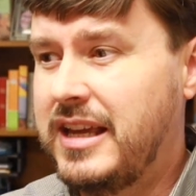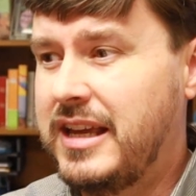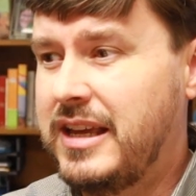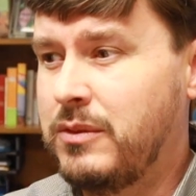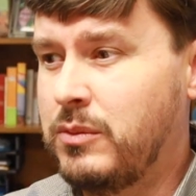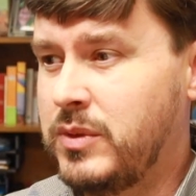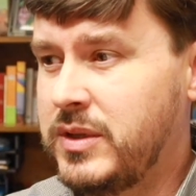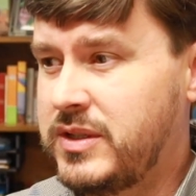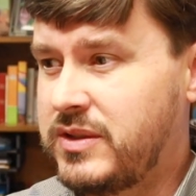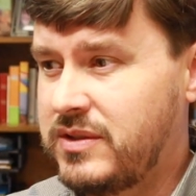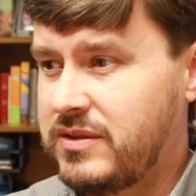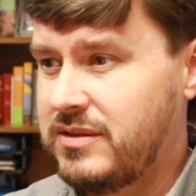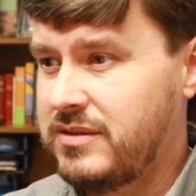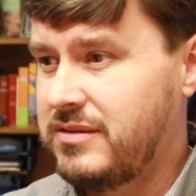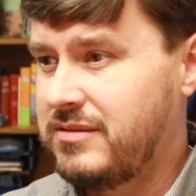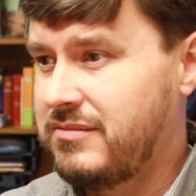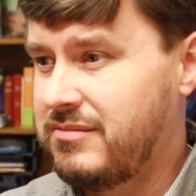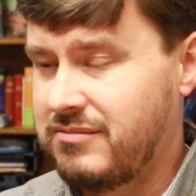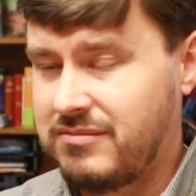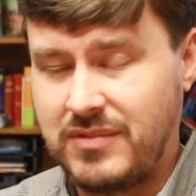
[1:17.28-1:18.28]
it was
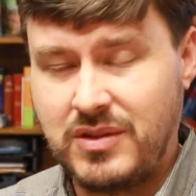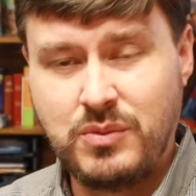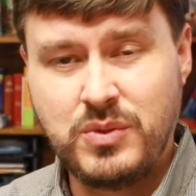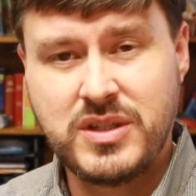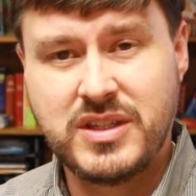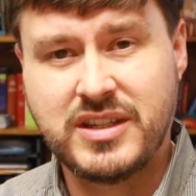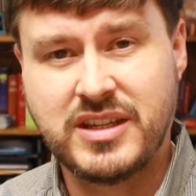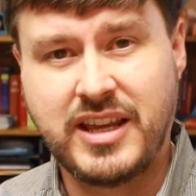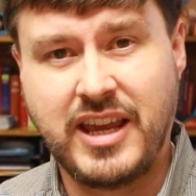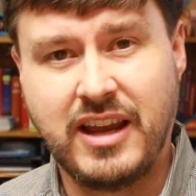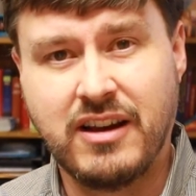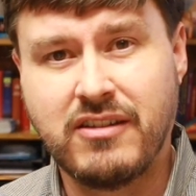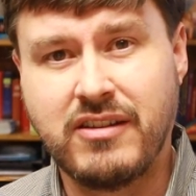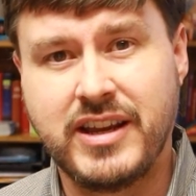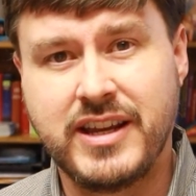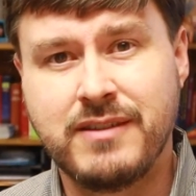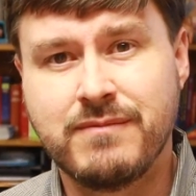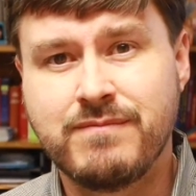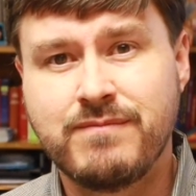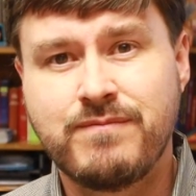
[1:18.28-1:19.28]

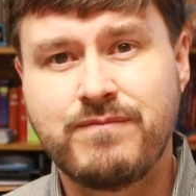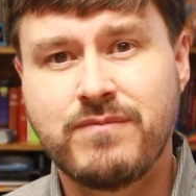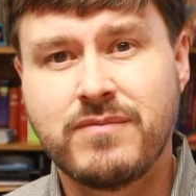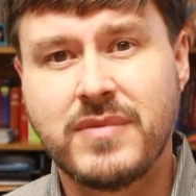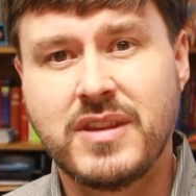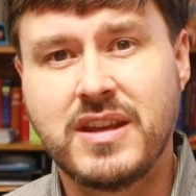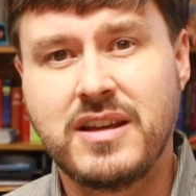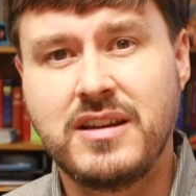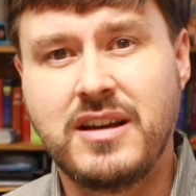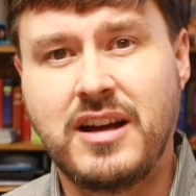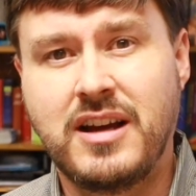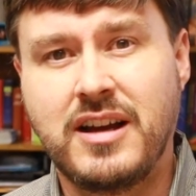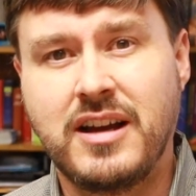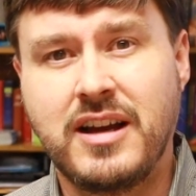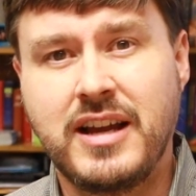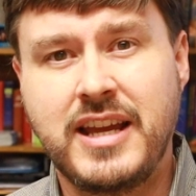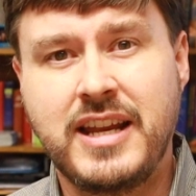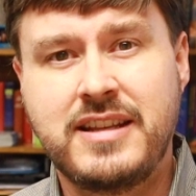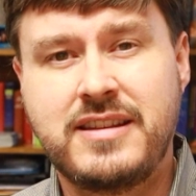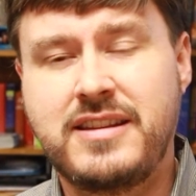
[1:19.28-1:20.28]
scary.
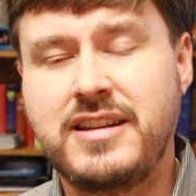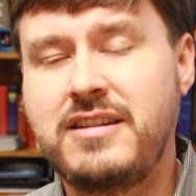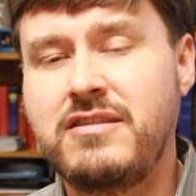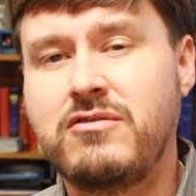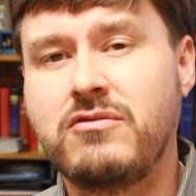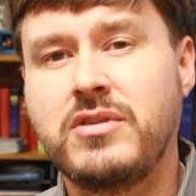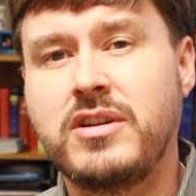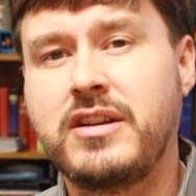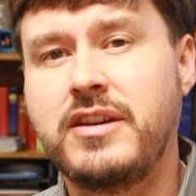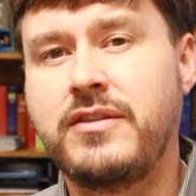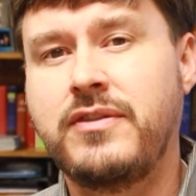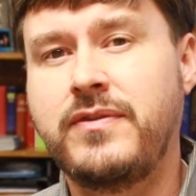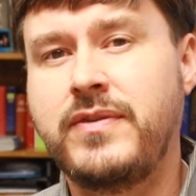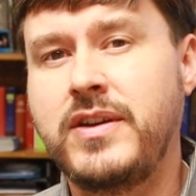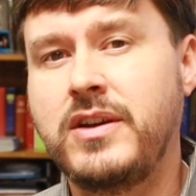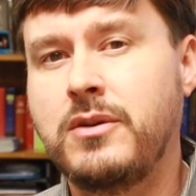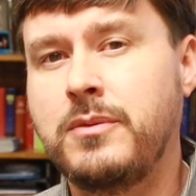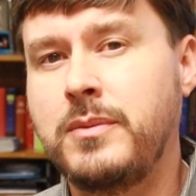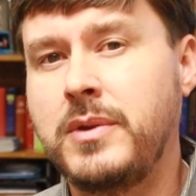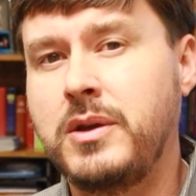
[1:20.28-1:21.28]
It didn't really
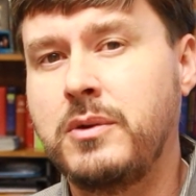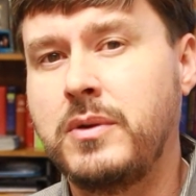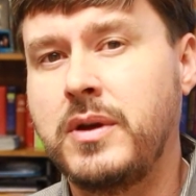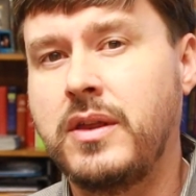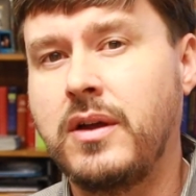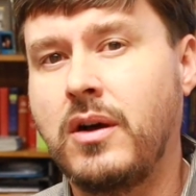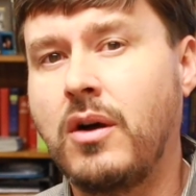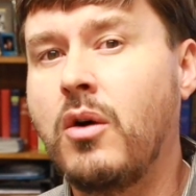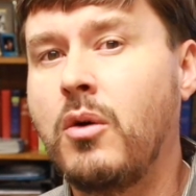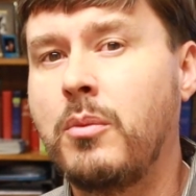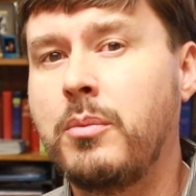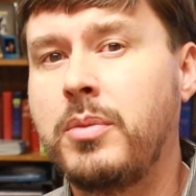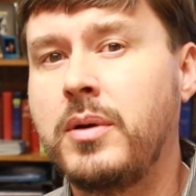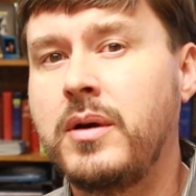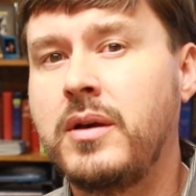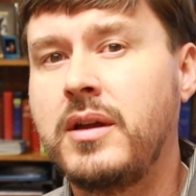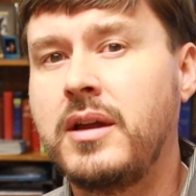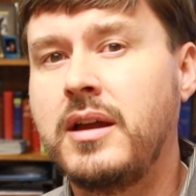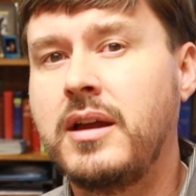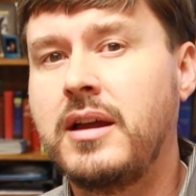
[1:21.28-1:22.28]
fill me with hope
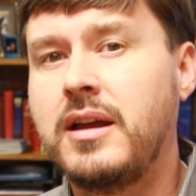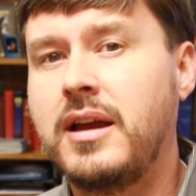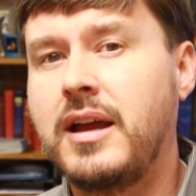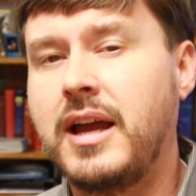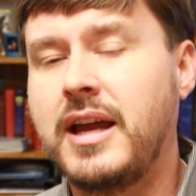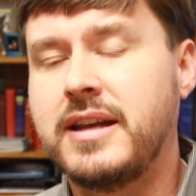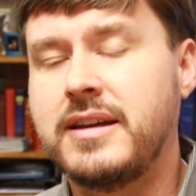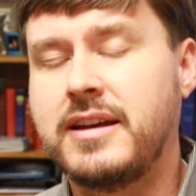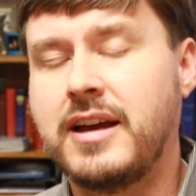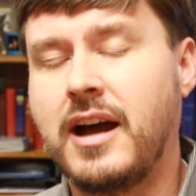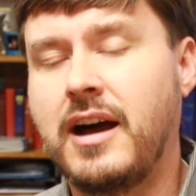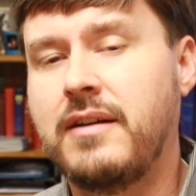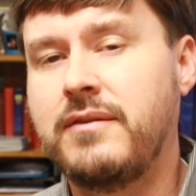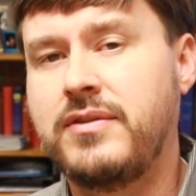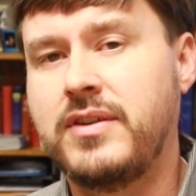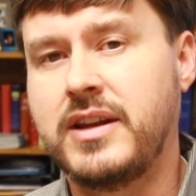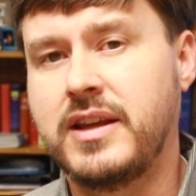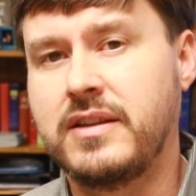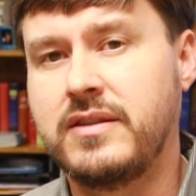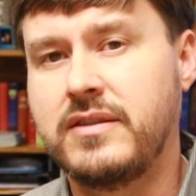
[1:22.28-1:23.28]
and
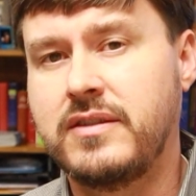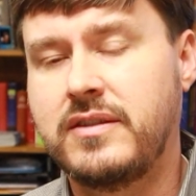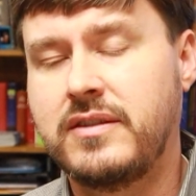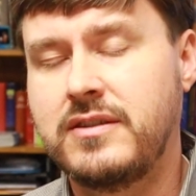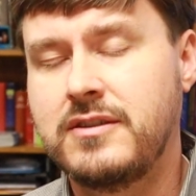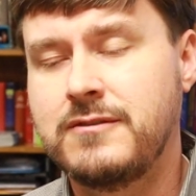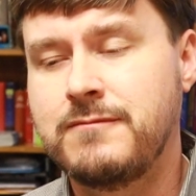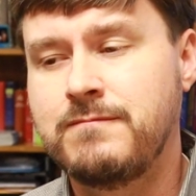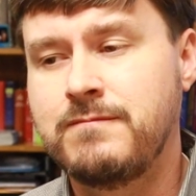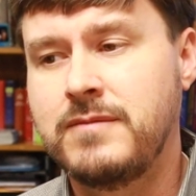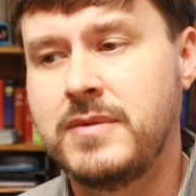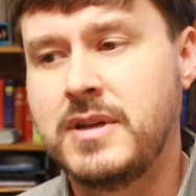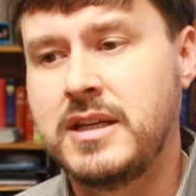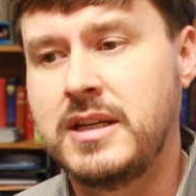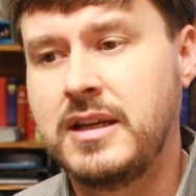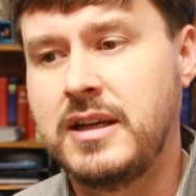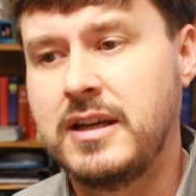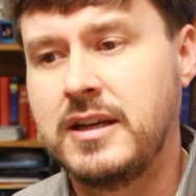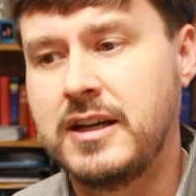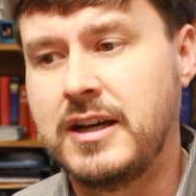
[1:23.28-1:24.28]
confidence.
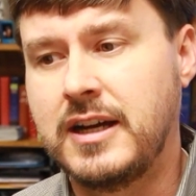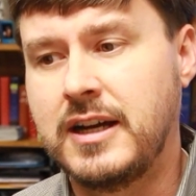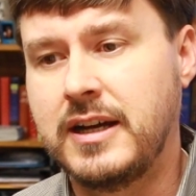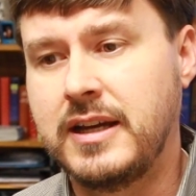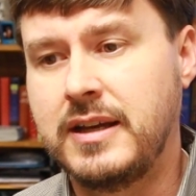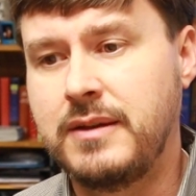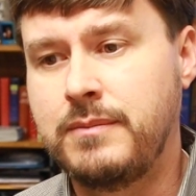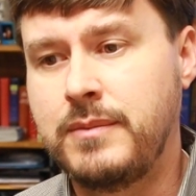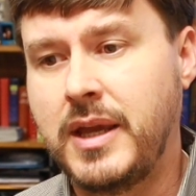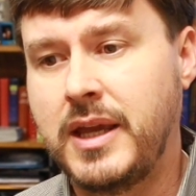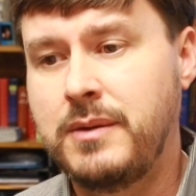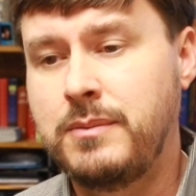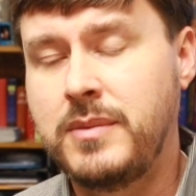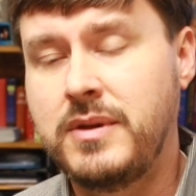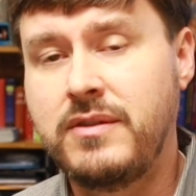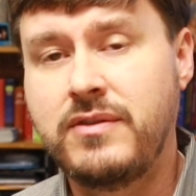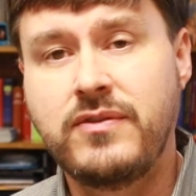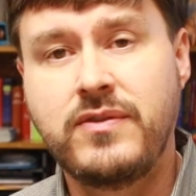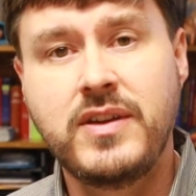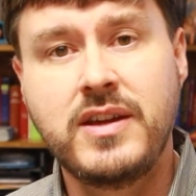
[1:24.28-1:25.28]
It made
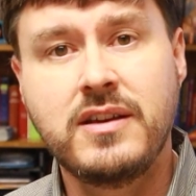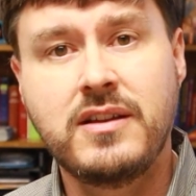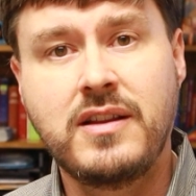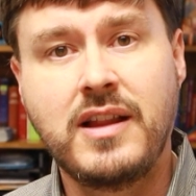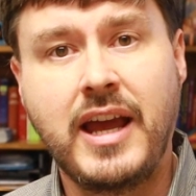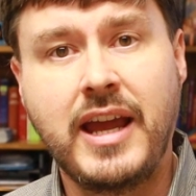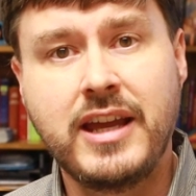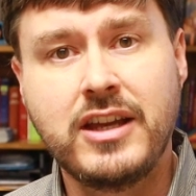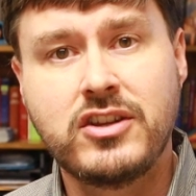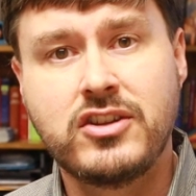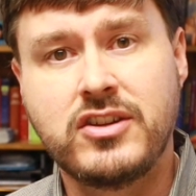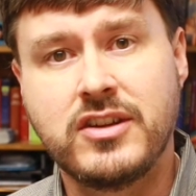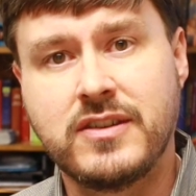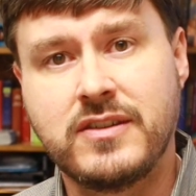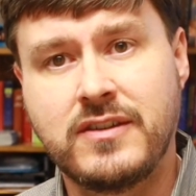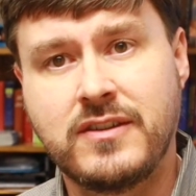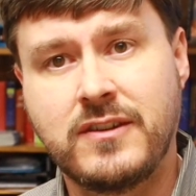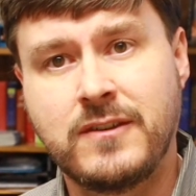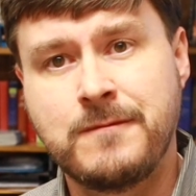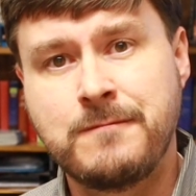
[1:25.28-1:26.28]
me feel
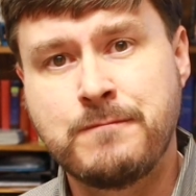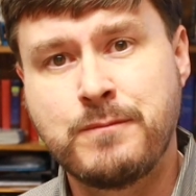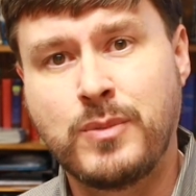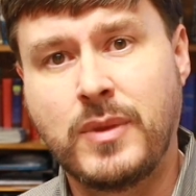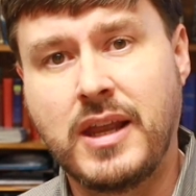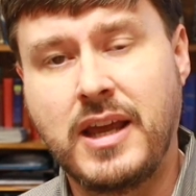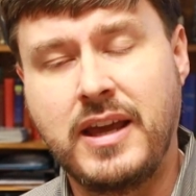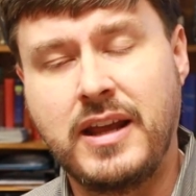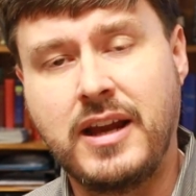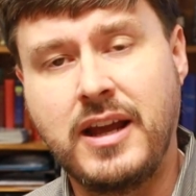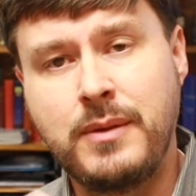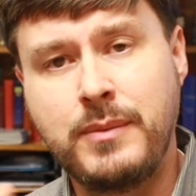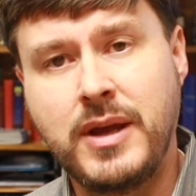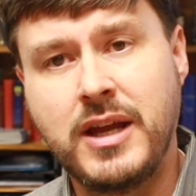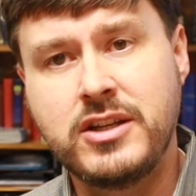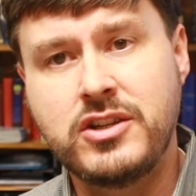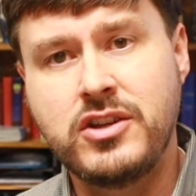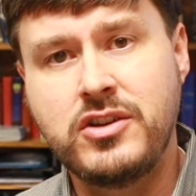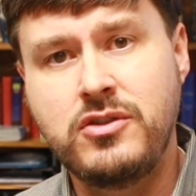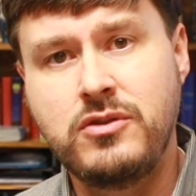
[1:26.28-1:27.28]
anxious. And I
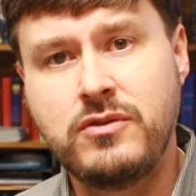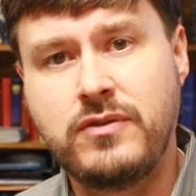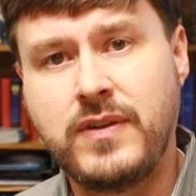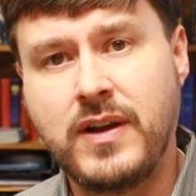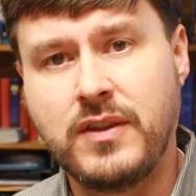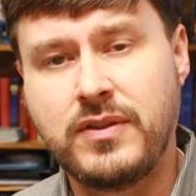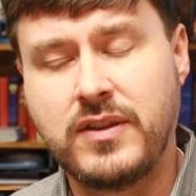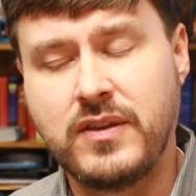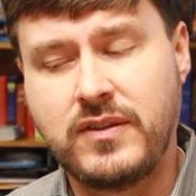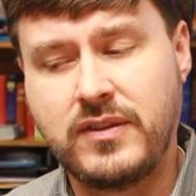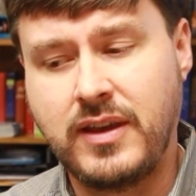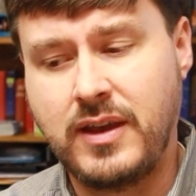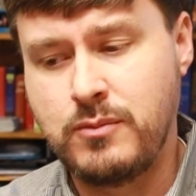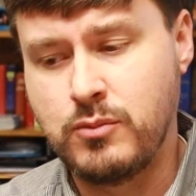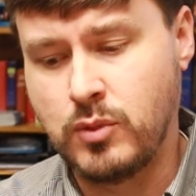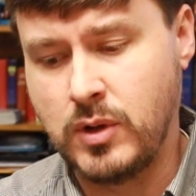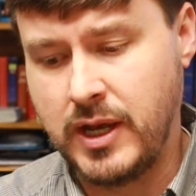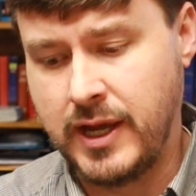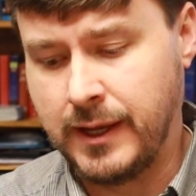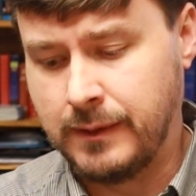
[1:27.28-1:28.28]
imagine you felt the
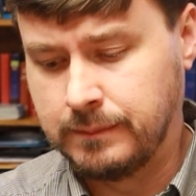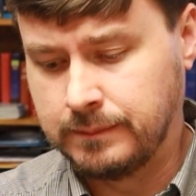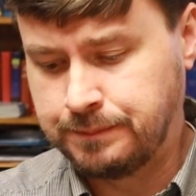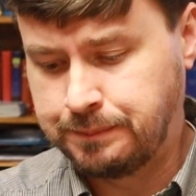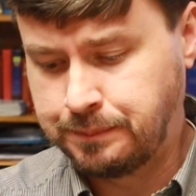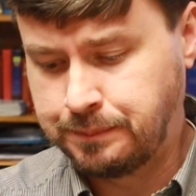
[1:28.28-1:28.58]
same way.